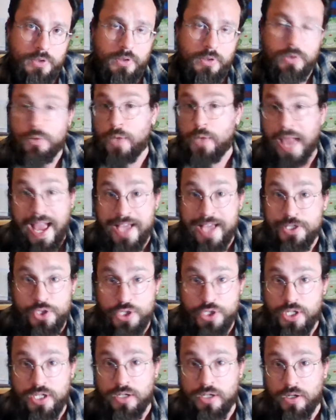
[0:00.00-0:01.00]
Last
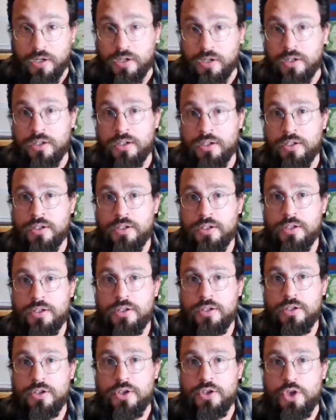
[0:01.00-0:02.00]
year,
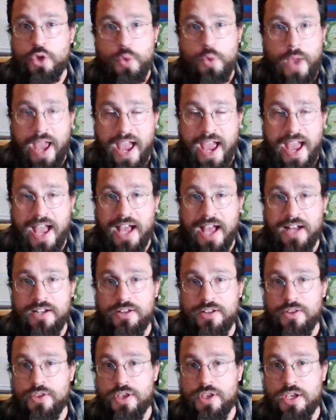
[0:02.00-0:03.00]
you
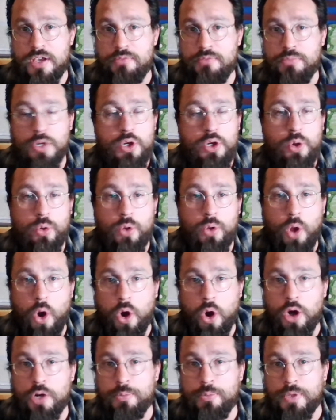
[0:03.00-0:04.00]
had the McCole
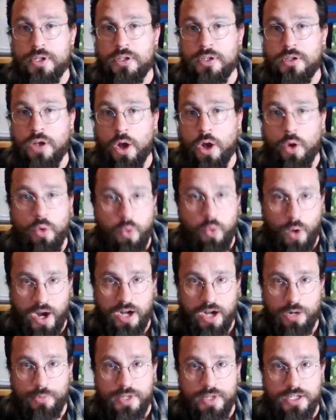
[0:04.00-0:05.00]
Hardman
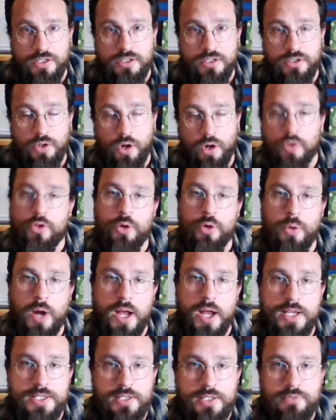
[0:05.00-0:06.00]
acquirement on the
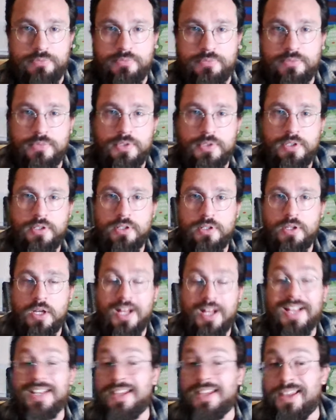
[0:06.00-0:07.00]
horizon.
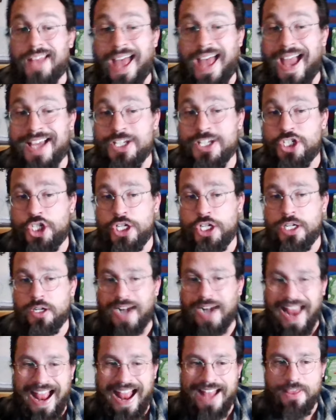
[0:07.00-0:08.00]
Last year,
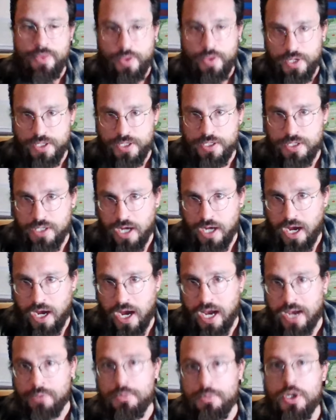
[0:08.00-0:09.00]
at this
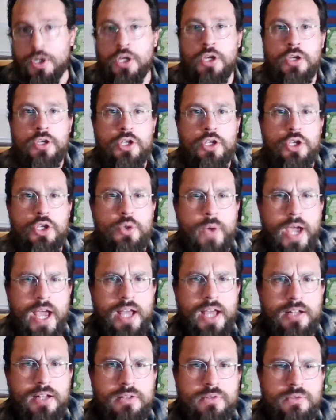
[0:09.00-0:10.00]
time, you
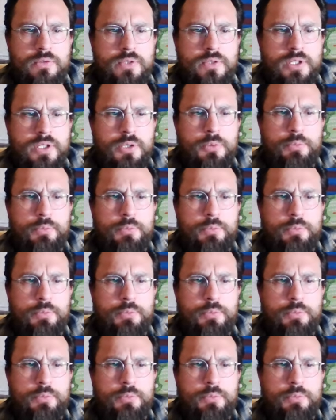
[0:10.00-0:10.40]
had little